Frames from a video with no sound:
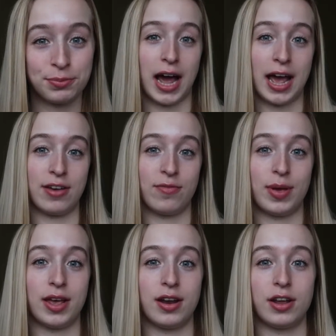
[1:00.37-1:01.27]
So I have
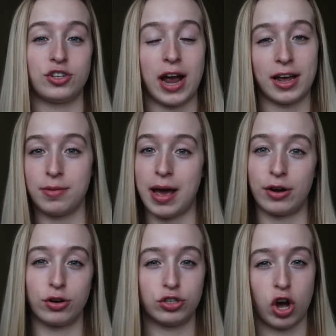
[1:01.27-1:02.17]
been tracking
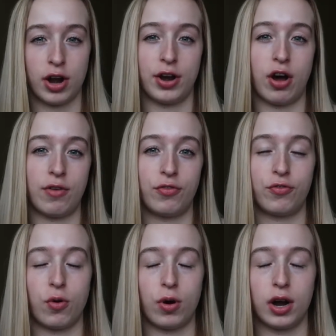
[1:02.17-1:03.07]
macros on and off
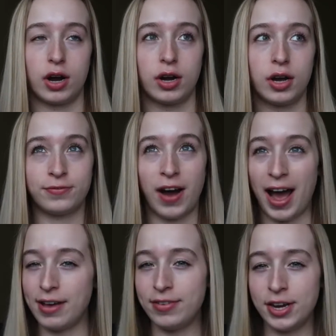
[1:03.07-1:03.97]
for 5